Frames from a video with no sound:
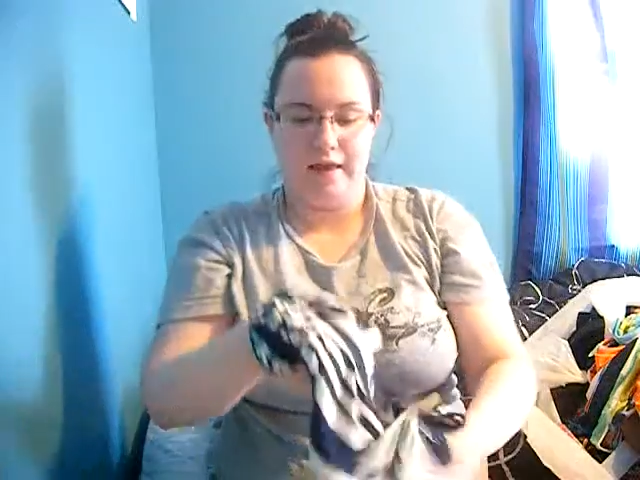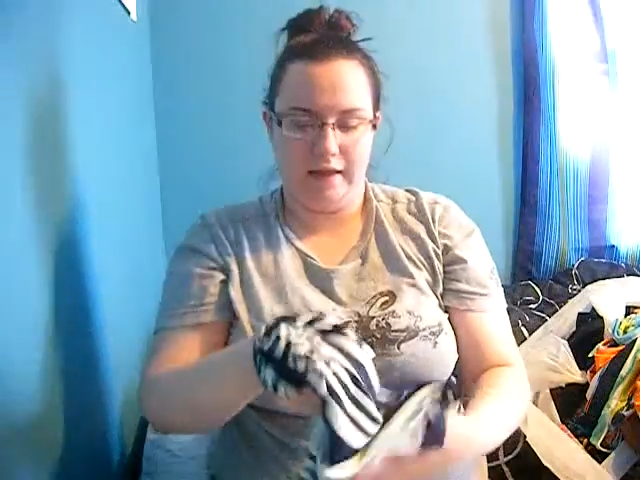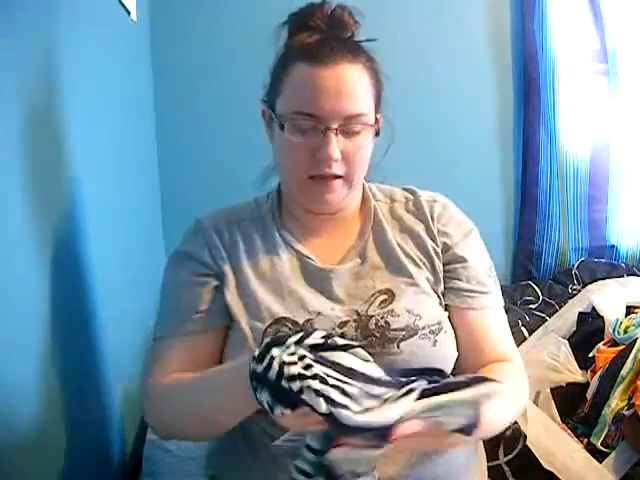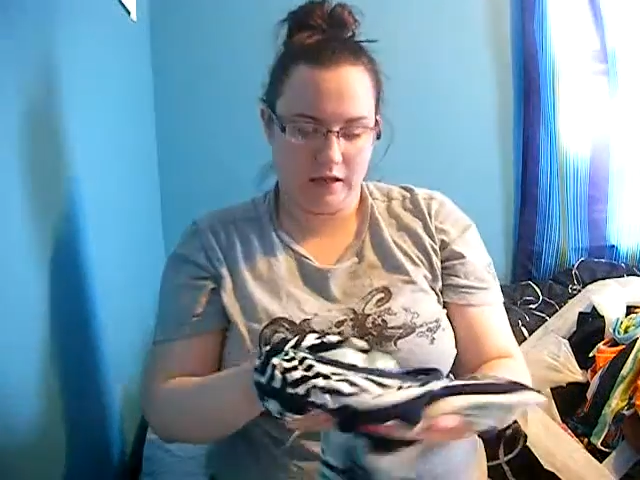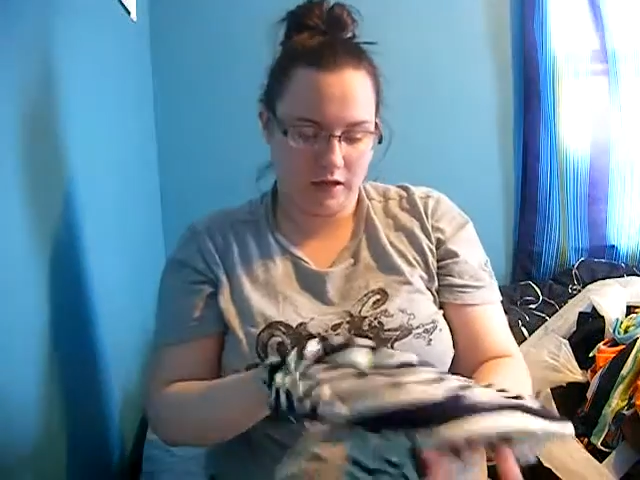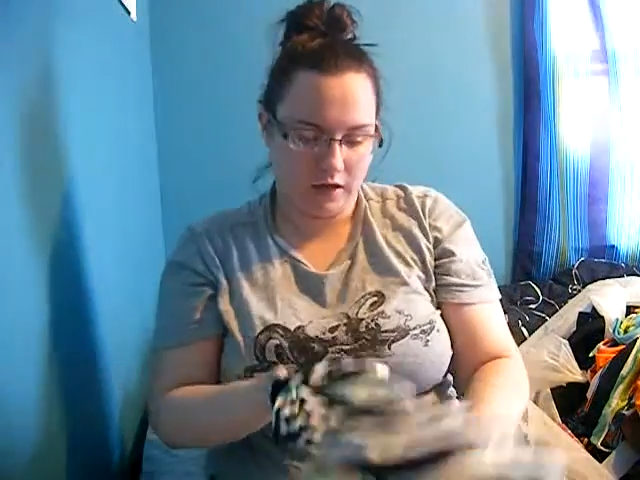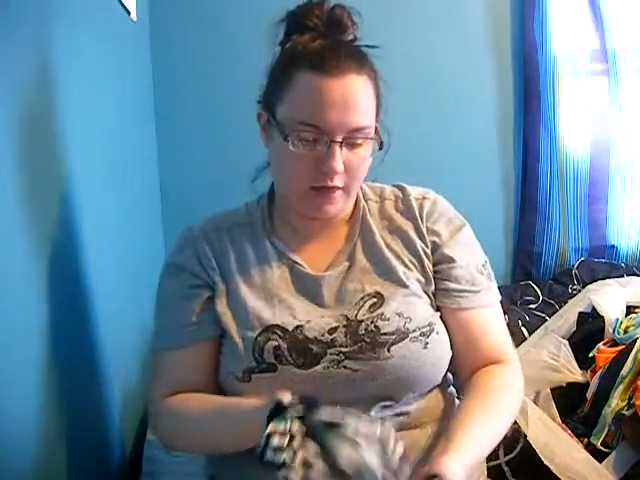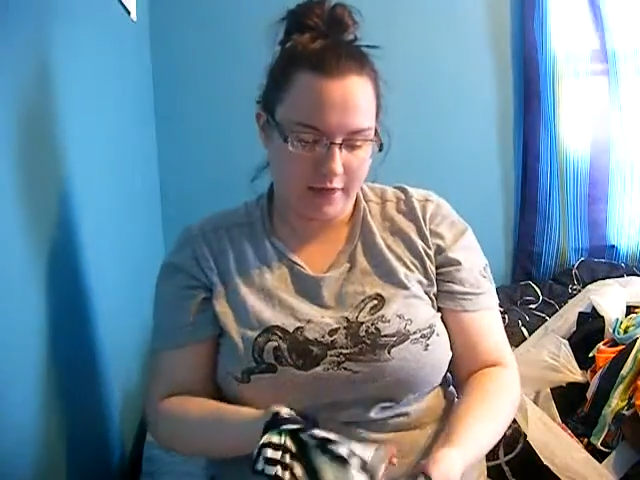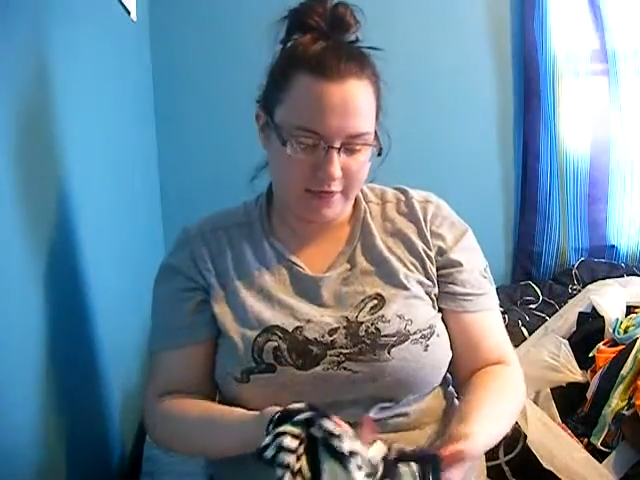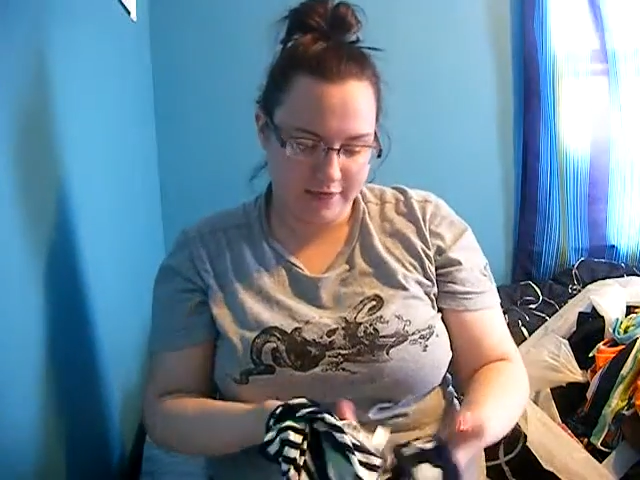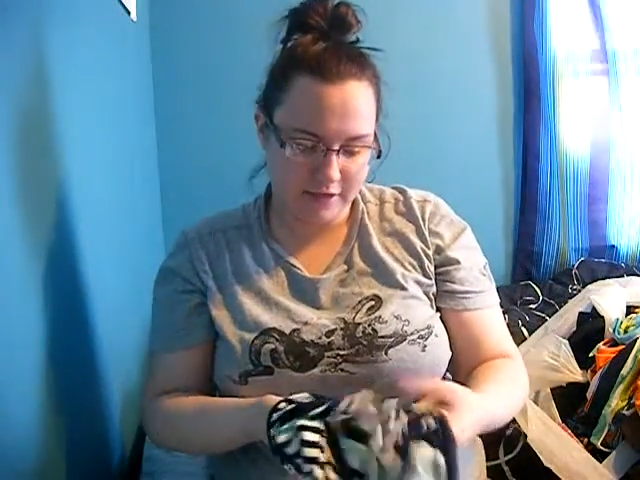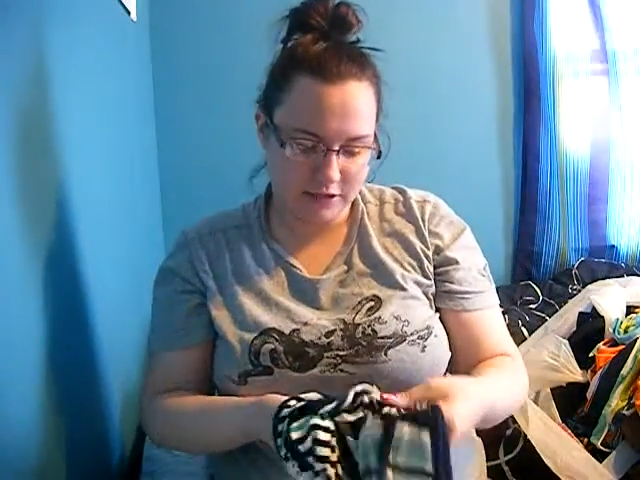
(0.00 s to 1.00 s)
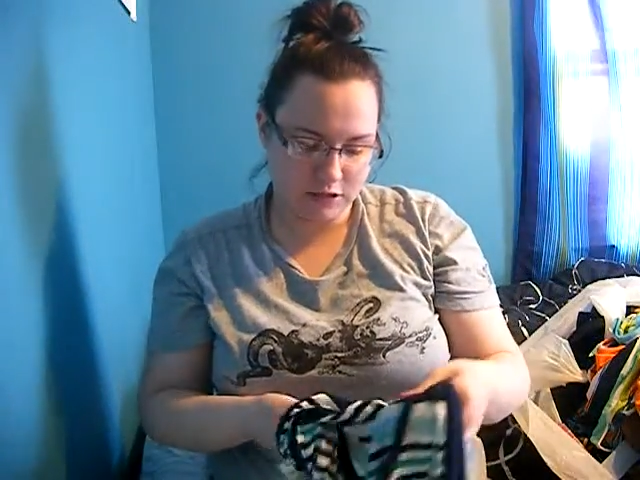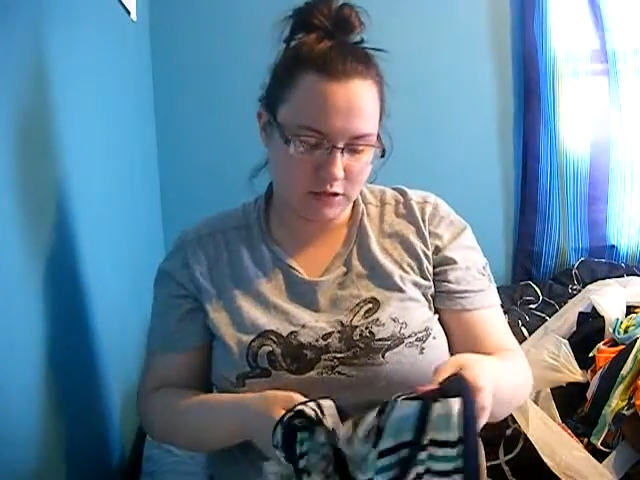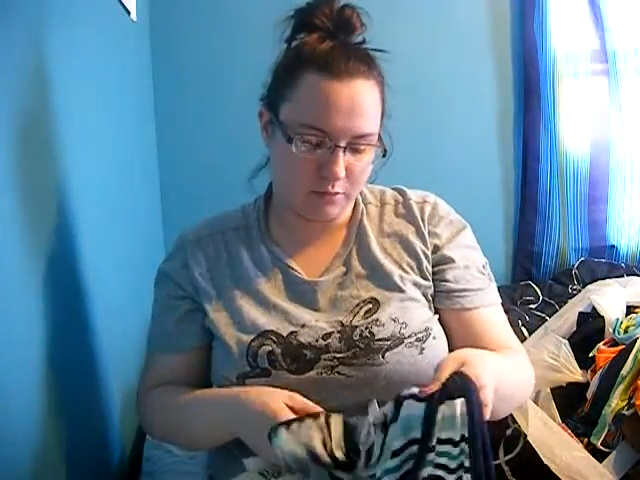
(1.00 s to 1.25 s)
And this